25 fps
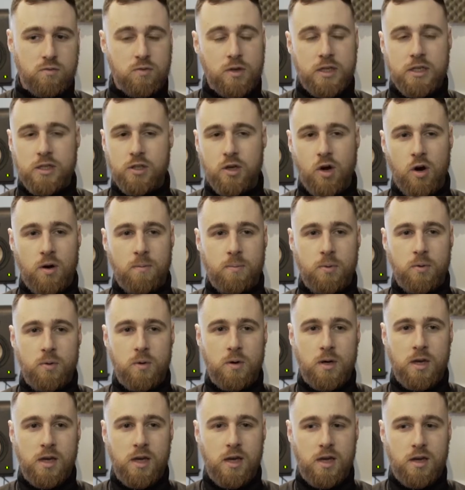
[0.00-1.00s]

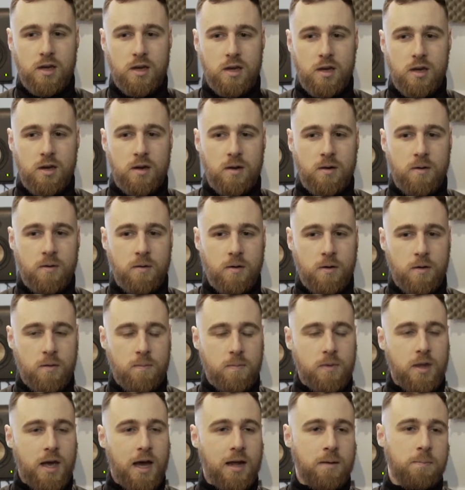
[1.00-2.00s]
resample it
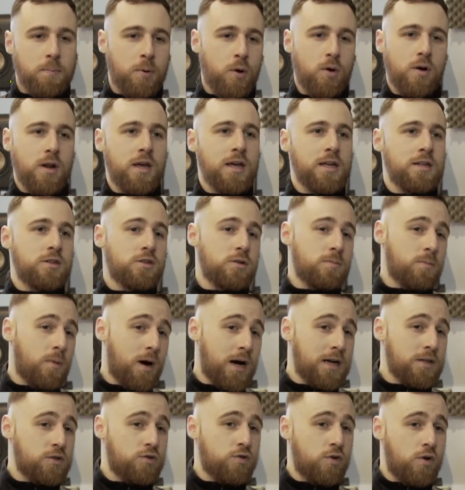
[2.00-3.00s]
and pull it into
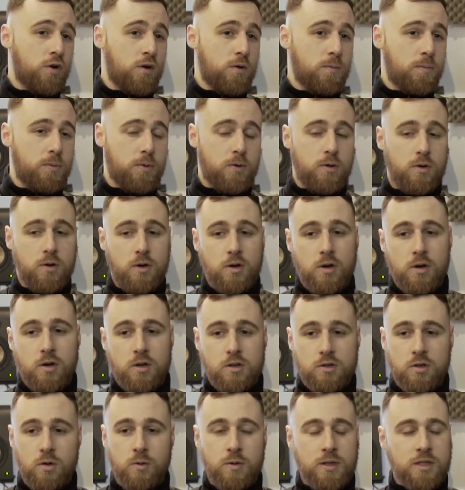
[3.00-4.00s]
my drop.
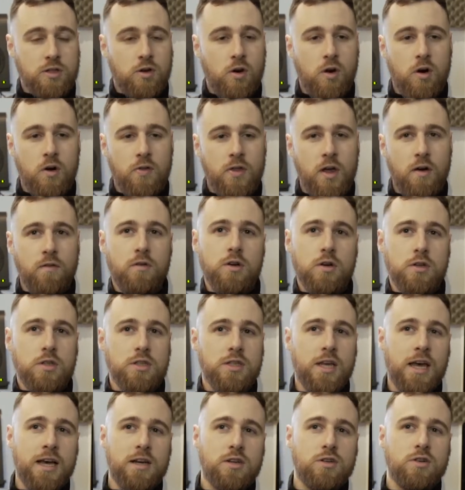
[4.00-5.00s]
So he's got another
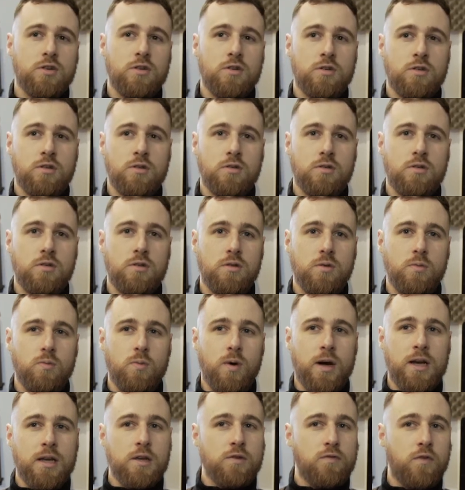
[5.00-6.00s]
section
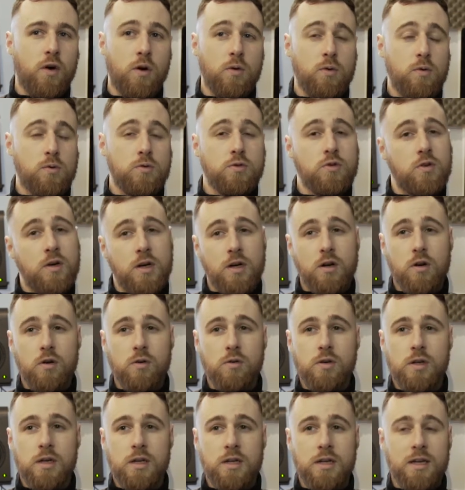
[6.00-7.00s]
where his vocals are
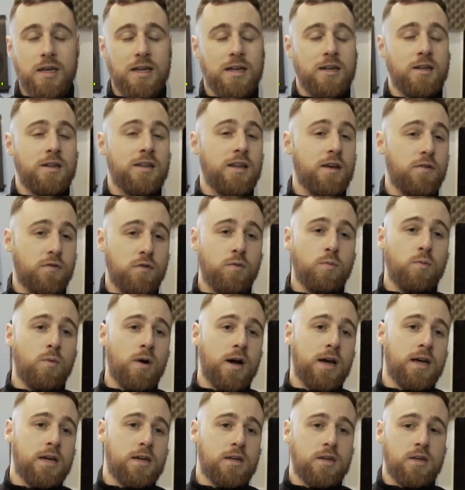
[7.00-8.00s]
included in a different
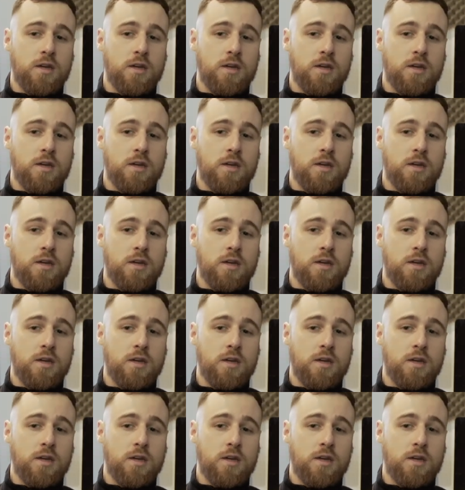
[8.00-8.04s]
way.